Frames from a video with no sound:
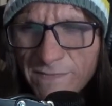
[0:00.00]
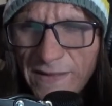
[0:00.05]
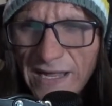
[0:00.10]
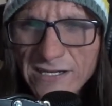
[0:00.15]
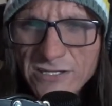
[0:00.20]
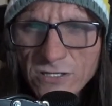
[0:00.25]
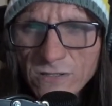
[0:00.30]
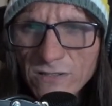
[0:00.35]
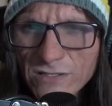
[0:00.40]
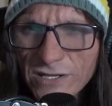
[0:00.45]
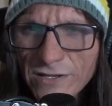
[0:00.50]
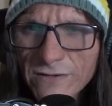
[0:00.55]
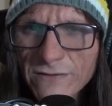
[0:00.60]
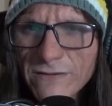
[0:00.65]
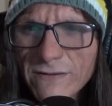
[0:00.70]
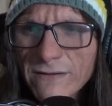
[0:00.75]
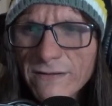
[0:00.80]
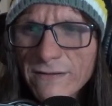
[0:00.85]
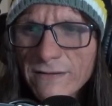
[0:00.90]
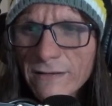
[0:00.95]
I told you,
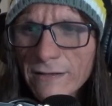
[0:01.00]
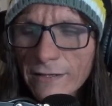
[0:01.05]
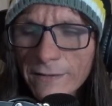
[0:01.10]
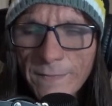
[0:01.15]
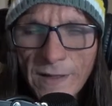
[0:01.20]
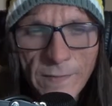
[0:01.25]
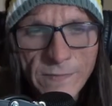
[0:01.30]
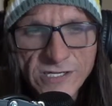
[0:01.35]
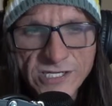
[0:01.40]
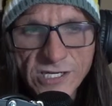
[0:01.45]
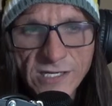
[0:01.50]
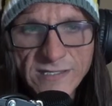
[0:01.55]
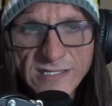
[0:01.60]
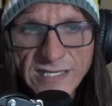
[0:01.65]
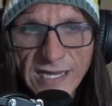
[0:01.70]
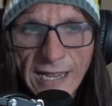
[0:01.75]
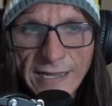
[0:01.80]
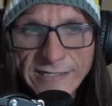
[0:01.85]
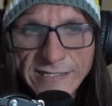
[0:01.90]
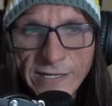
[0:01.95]
or maybe she didn't
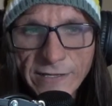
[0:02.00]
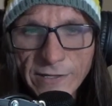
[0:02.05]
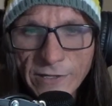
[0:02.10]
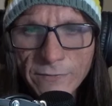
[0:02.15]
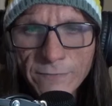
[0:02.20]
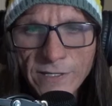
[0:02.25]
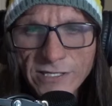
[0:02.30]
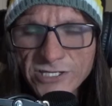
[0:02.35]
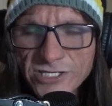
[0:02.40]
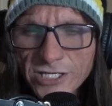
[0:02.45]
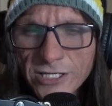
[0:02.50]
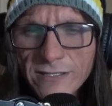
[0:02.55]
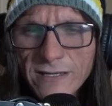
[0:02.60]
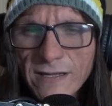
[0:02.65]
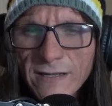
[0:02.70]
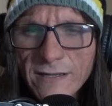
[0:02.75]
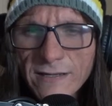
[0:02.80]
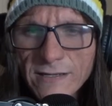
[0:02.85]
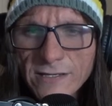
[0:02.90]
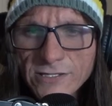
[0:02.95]
say I tell you, but she
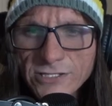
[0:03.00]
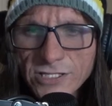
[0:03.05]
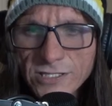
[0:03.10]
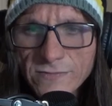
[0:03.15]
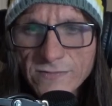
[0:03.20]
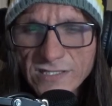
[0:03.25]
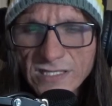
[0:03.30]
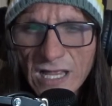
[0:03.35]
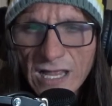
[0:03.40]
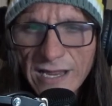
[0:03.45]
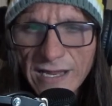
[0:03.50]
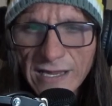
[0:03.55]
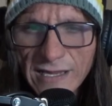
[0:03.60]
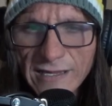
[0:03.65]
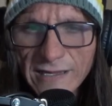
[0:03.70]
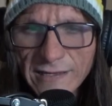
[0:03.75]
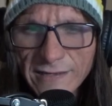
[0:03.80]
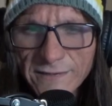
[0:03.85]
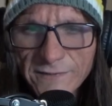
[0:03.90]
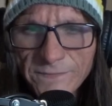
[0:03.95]
she was like,
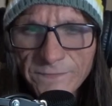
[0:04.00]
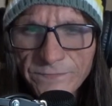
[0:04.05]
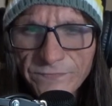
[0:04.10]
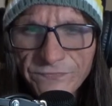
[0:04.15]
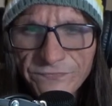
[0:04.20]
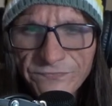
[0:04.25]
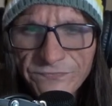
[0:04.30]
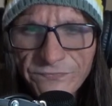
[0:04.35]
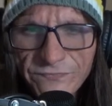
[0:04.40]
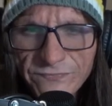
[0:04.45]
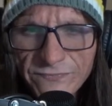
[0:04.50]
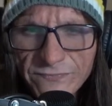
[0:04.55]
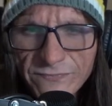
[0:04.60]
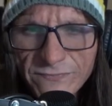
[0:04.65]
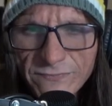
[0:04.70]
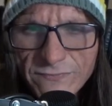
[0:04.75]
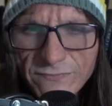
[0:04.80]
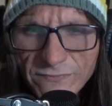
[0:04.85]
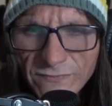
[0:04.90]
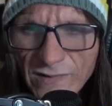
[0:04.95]
uh,
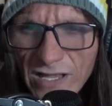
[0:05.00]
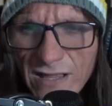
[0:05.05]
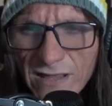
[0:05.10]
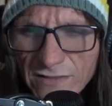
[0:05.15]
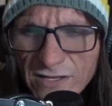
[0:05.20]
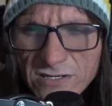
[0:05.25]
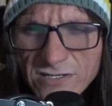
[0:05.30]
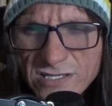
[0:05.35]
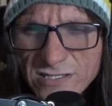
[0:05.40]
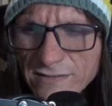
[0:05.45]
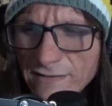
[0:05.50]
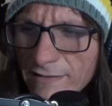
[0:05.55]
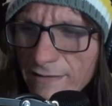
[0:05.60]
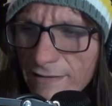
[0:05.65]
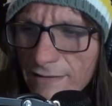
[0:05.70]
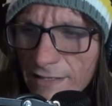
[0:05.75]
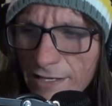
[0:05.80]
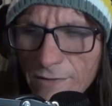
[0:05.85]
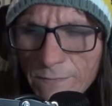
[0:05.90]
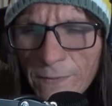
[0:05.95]
there's
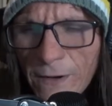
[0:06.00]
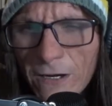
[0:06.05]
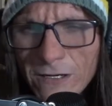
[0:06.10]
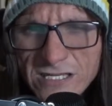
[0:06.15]
you brought a